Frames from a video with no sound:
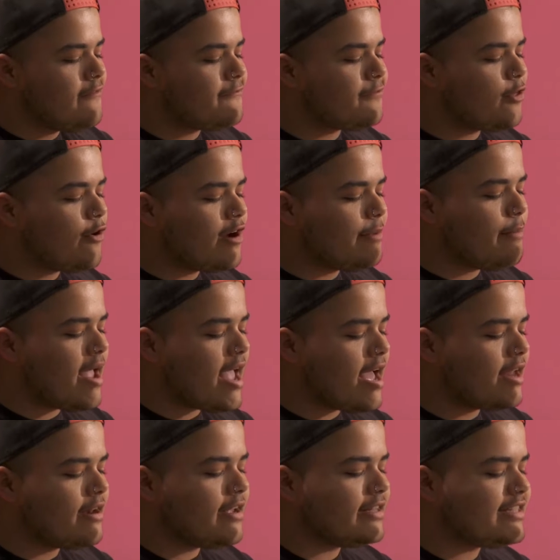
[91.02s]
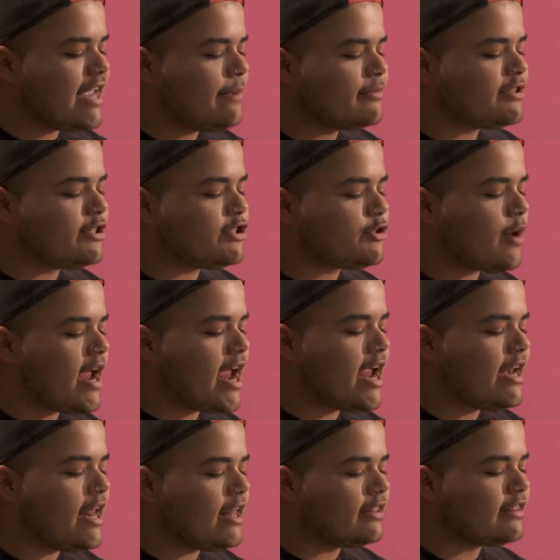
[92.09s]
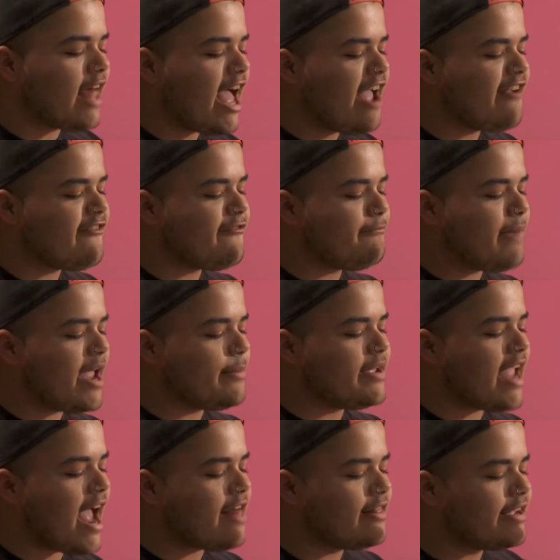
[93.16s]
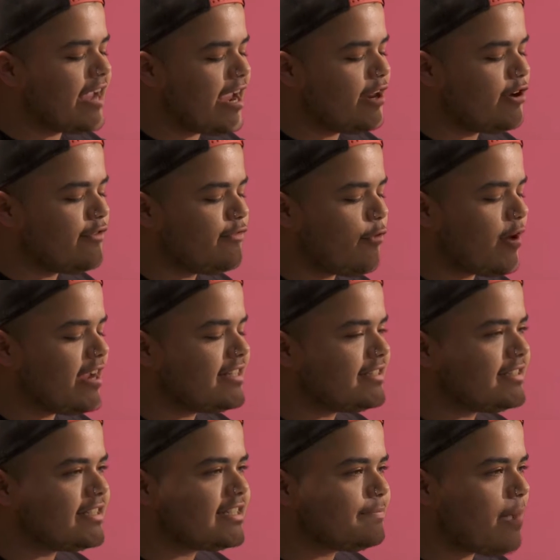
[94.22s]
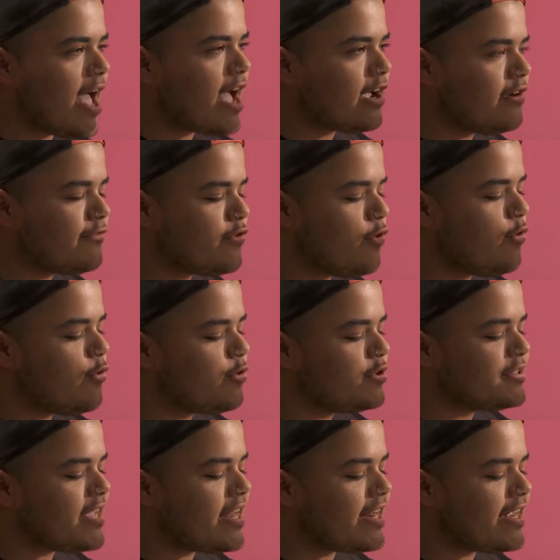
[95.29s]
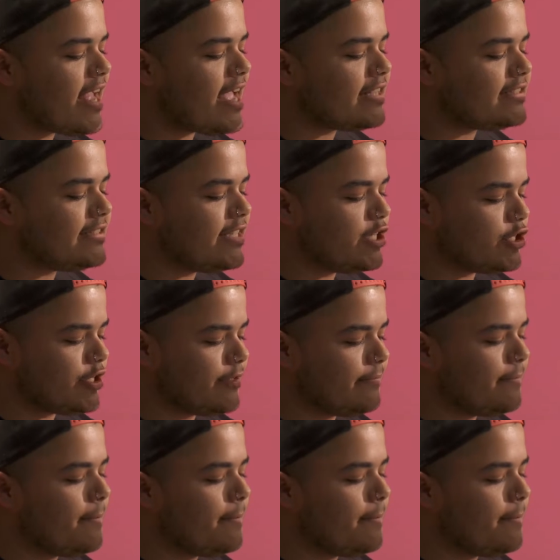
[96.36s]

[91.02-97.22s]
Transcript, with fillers: Florida man attempts to trade a live baby alligator for a six pack of Coors at a gas station.